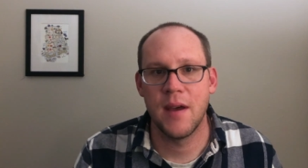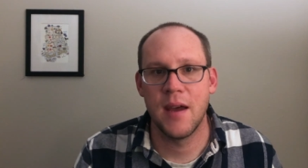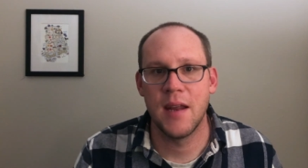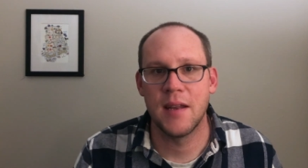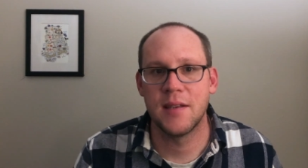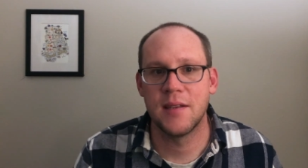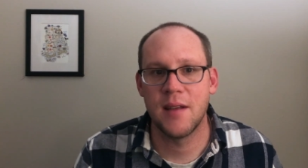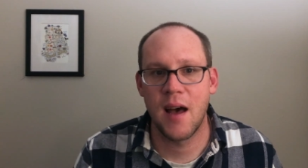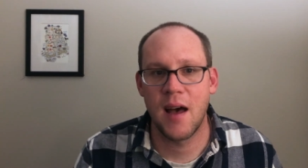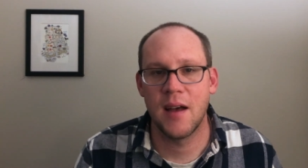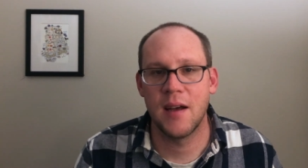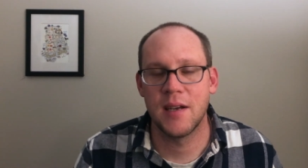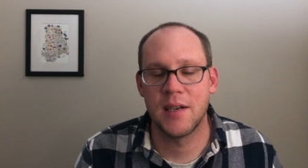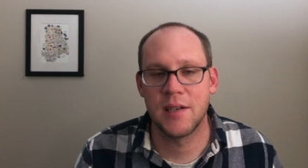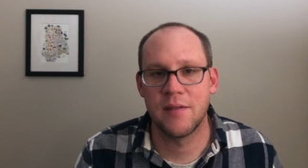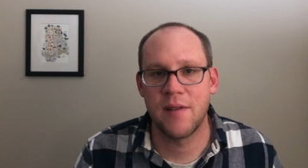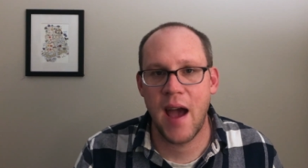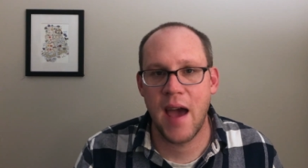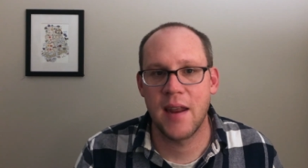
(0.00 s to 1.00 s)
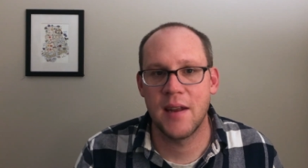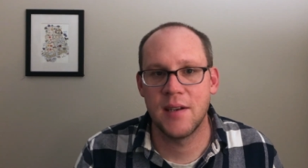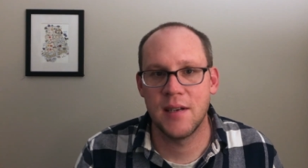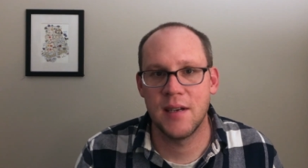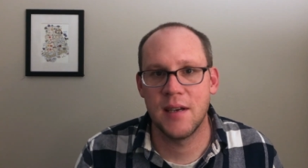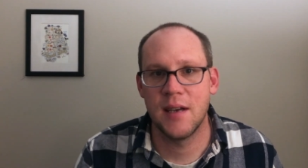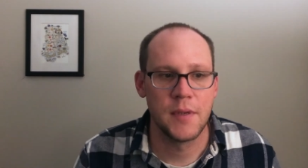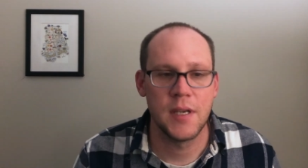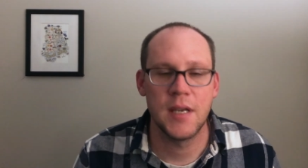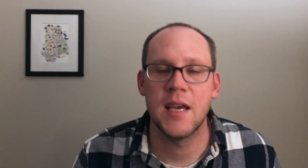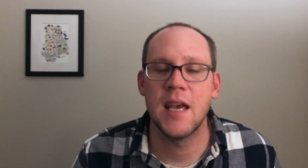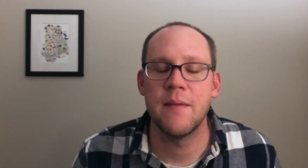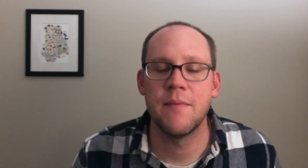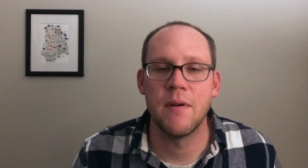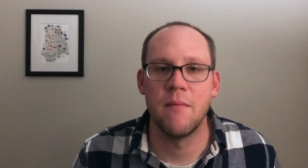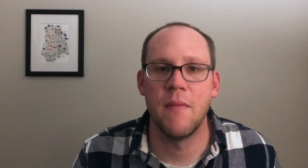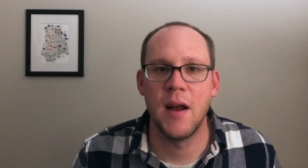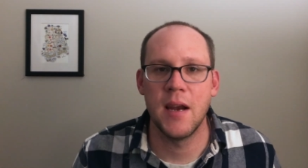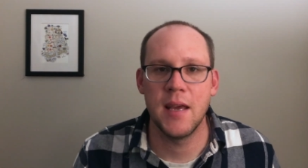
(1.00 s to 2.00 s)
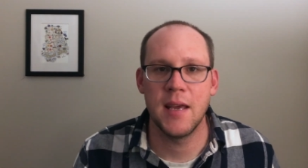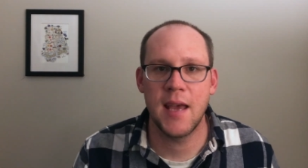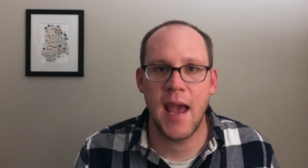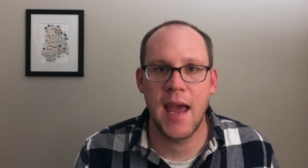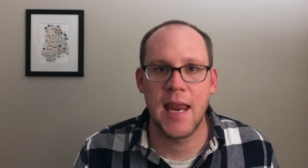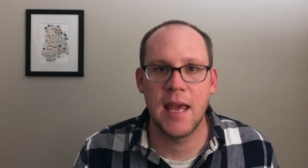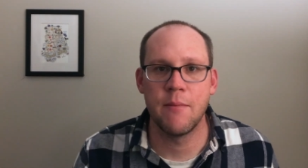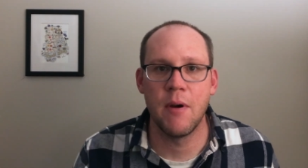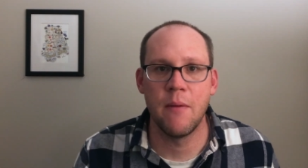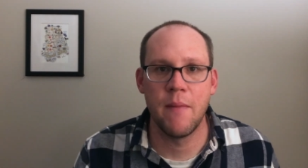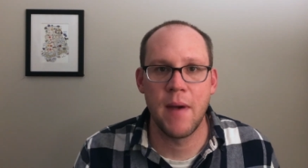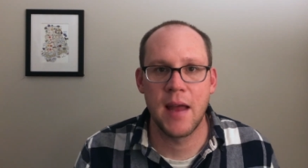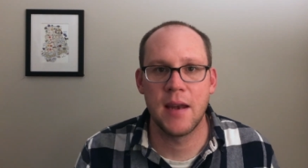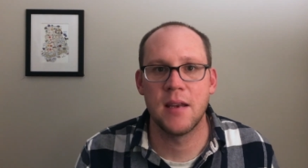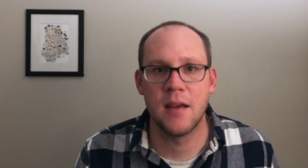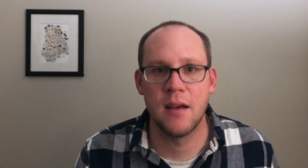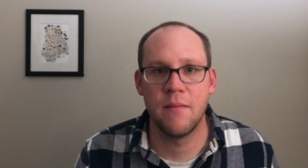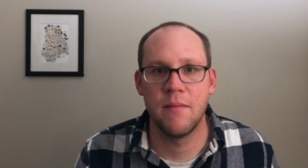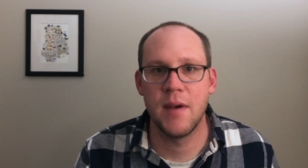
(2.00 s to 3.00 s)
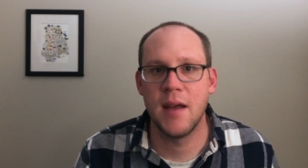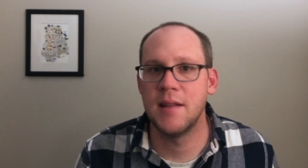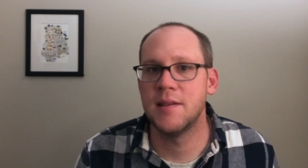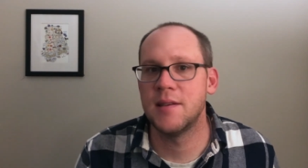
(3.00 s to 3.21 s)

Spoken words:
It's not a strategy to keep your money gaining momentum and